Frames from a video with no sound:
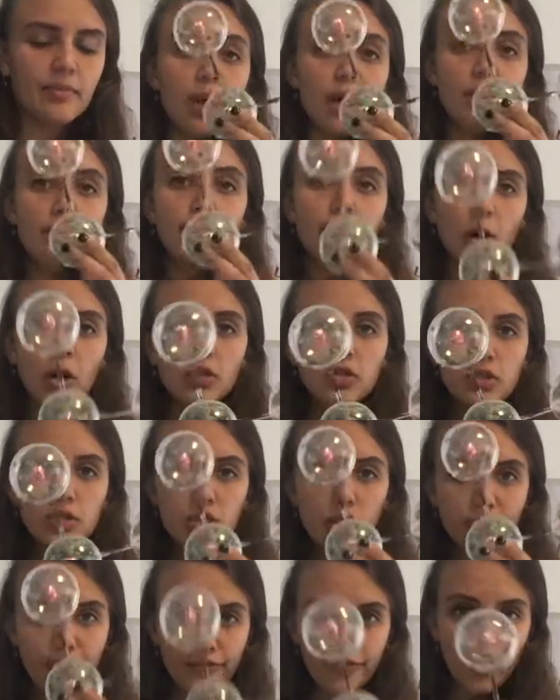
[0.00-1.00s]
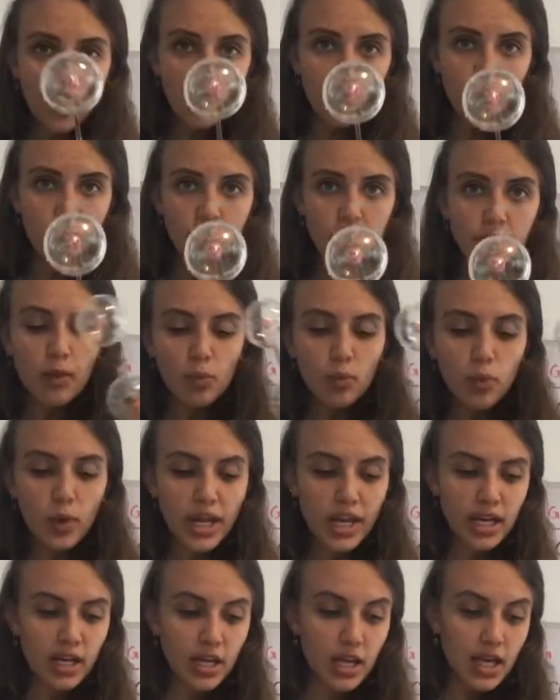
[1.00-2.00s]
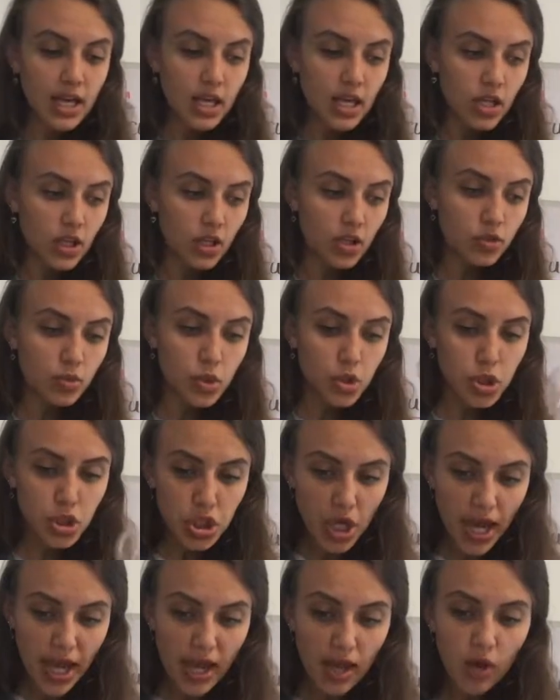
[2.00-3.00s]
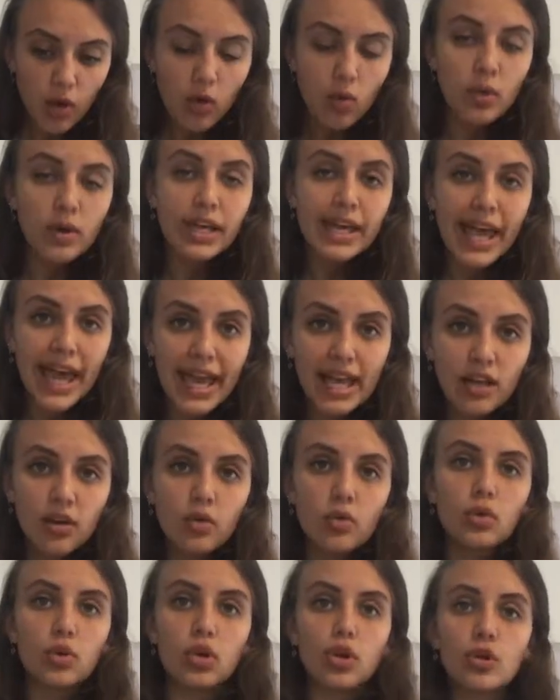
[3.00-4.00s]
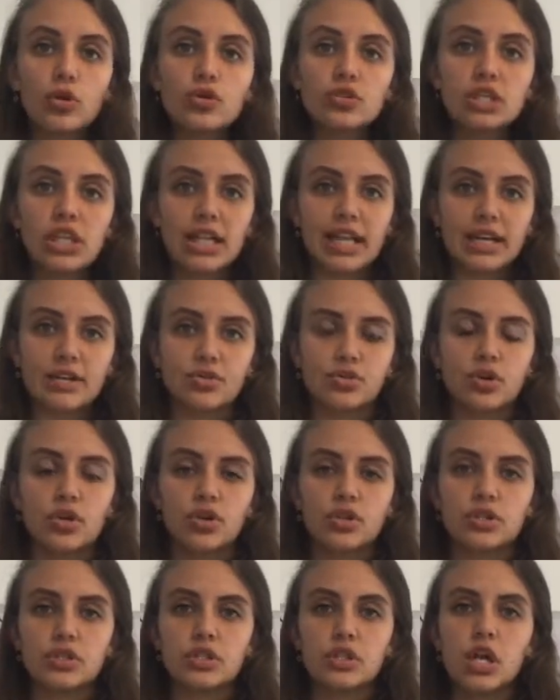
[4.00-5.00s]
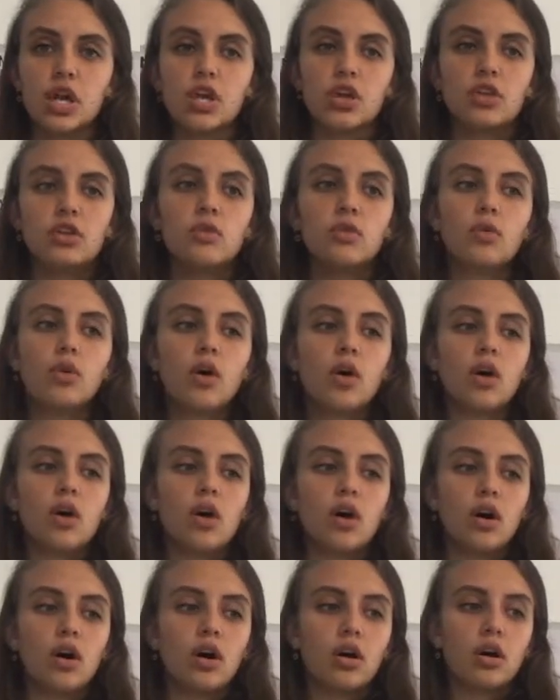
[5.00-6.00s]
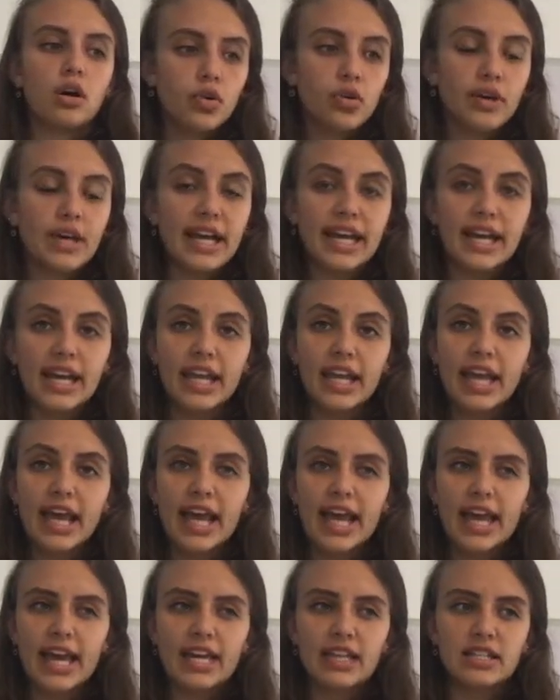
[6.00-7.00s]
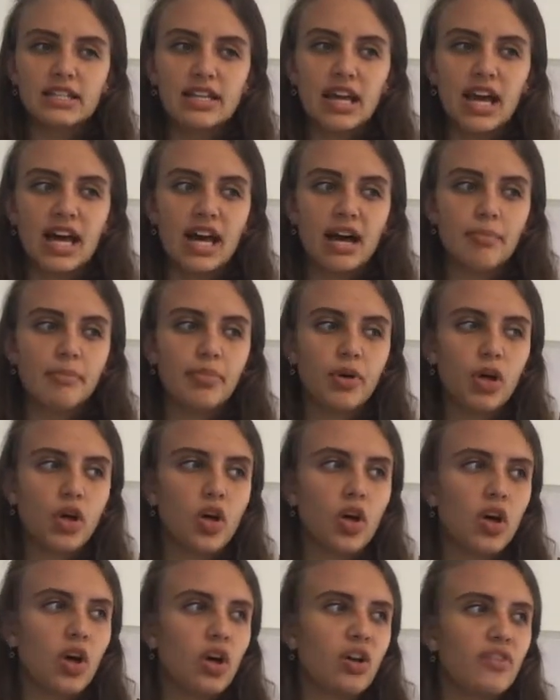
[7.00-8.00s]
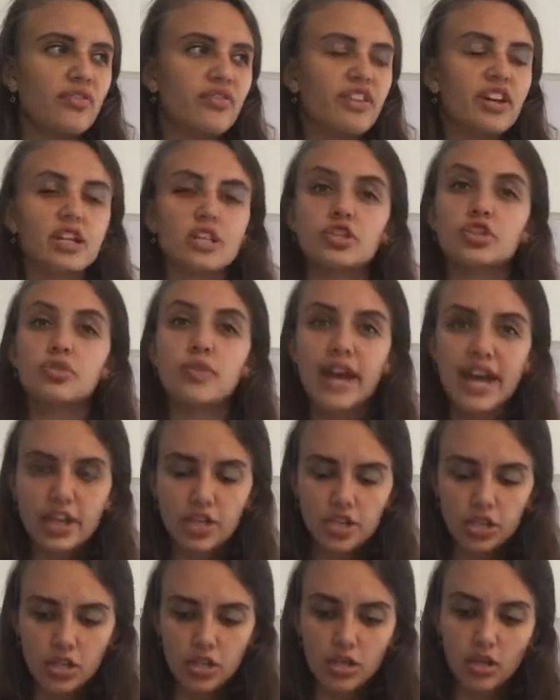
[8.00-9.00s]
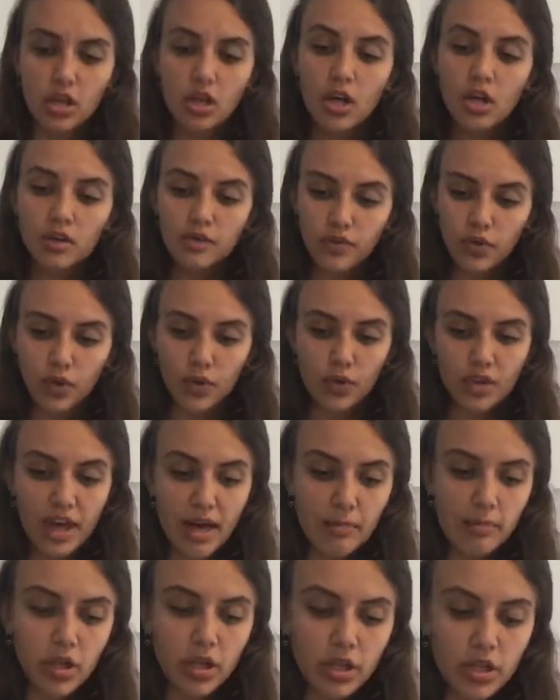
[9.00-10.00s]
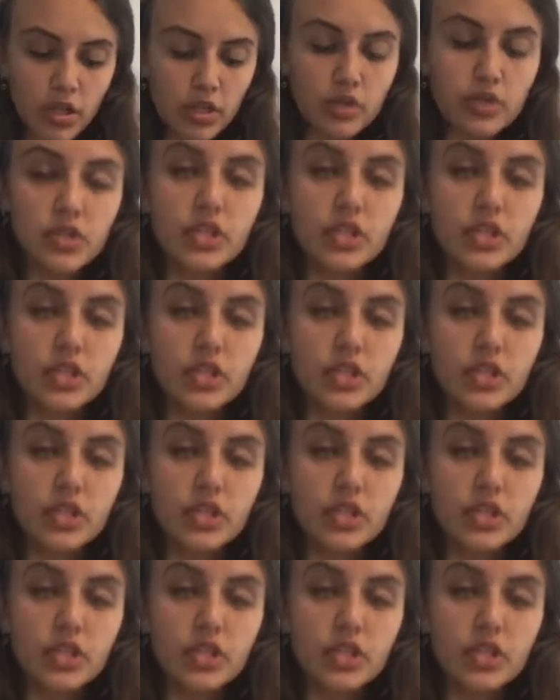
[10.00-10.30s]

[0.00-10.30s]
When bonds are formed and when you share or gain or lose electrons, you are creating a type of attraction for that molecule.